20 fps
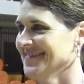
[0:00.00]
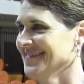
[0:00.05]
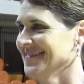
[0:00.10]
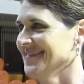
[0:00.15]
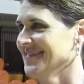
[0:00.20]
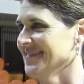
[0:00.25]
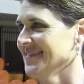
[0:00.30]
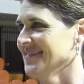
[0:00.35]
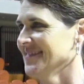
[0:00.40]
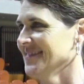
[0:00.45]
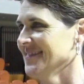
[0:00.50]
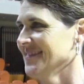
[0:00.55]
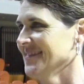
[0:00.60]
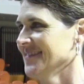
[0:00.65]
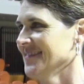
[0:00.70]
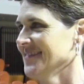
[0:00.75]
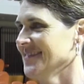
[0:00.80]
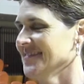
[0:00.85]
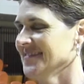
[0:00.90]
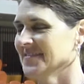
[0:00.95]

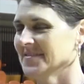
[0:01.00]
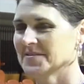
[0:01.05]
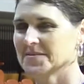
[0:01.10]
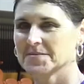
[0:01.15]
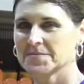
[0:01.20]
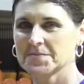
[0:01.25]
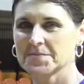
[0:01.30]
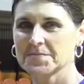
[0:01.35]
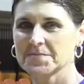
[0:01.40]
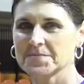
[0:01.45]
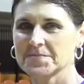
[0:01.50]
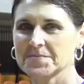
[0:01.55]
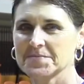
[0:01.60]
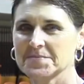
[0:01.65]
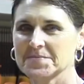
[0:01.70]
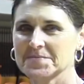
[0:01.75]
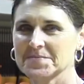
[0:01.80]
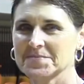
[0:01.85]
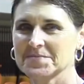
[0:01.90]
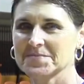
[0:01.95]

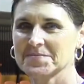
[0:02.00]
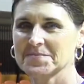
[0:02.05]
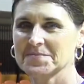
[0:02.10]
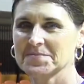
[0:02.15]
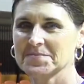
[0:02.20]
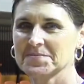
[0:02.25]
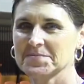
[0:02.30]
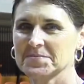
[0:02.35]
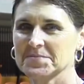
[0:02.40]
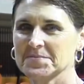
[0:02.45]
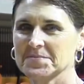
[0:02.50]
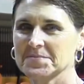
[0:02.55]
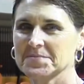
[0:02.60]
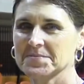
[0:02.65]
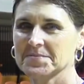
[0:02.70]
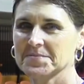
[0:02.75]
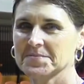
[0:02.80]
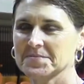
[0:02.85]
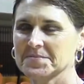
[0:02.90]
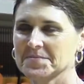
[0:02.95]

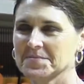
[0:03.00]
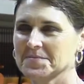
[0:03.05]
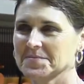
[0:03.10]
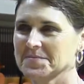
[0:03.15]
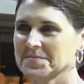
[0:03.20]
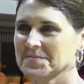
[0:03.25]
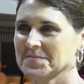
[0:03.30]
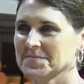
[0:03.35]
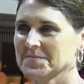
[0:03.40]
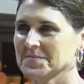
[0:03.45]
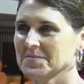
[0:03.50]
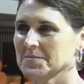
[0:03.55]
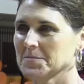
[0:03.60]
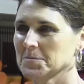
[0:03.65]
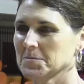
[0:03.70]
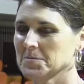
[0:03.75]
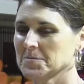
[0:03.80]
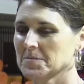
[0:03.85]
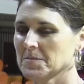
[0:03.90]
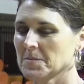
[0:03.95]

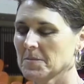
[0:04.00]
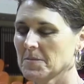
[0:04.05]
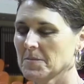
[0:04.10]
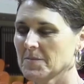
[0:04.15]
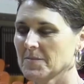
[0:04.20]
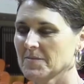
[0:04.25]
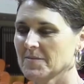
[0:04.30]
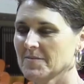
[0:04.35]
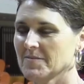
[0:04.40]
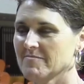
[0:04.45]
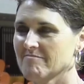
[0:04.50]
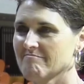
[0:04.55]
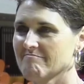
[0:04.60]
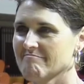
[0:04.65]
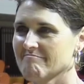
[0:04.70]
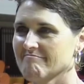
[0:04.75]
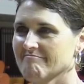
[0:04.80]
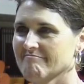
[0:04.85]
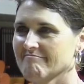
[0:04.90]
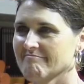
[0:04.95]

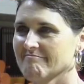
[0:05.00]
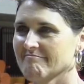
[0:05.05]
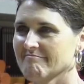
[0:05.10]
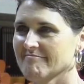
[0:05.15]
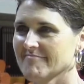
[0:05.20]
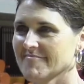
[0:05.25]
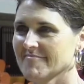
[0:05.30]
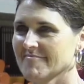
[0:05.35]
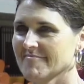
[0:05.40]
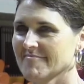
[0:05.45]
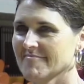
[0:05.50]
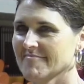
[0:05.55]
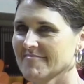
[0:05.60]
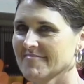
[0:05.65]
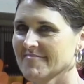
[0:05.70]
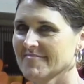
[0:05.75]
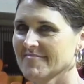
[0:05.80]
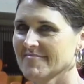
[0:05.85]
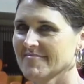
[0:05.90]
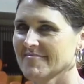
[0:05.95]

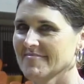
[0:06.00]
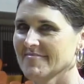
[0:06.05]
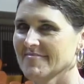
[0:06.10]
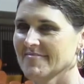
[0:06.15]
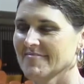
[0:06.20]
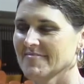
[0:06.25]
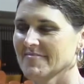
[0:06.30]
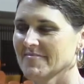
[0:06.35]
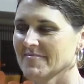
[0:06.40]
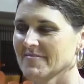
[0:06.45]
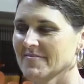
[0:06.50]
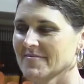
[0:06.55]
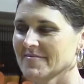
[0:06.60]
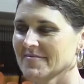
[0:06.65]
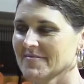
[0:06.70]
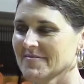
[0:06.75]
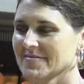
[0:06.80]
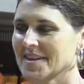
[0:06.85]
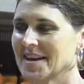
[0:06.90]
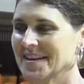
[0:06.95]

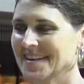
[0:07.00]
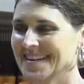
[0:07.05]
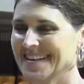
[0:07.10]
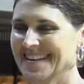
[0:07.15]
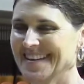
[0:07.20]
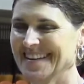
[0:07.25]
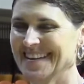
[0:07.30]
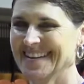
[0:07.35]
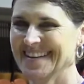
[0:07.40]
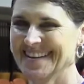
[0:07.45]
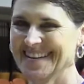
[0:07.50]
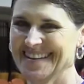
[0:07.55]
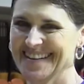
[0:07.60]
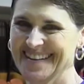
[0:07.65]
[no speech]